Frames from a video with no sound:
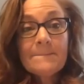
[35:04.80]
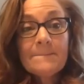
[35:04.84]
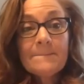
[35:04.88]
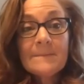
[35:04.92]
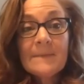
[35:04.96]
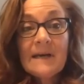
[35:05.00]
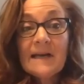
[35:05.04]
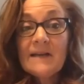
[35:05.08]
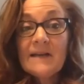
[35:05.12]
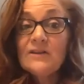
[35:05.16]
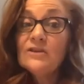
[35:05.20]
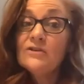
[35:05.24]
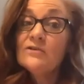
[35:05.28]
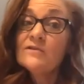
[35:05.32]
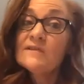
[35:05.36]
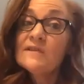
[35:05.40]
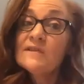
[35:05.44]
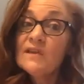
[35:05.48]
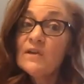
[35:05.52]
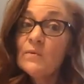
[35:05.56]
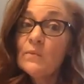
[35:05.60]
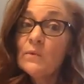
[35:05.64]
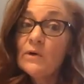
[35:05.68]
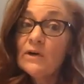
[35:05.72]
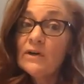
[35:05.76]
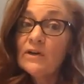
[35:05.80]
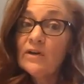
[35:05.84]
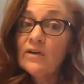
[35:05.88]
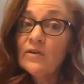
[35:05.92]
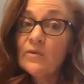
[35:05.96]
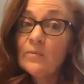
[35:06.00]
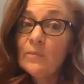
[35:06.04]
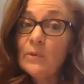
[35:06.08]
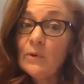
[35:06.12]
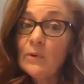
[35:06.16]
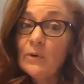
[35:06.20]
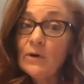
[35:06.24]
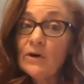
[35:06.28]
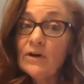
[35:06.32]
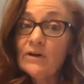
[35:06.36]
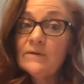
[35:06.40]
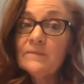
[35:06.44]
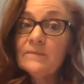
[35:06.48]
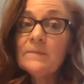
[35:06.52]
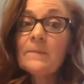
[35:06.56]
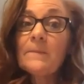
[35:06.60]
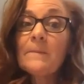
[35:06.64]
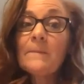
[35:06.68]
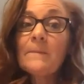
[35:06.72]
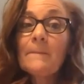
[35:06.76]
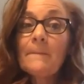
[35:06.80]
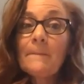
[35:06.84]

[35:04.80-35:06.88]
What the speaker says: I do see one on the board.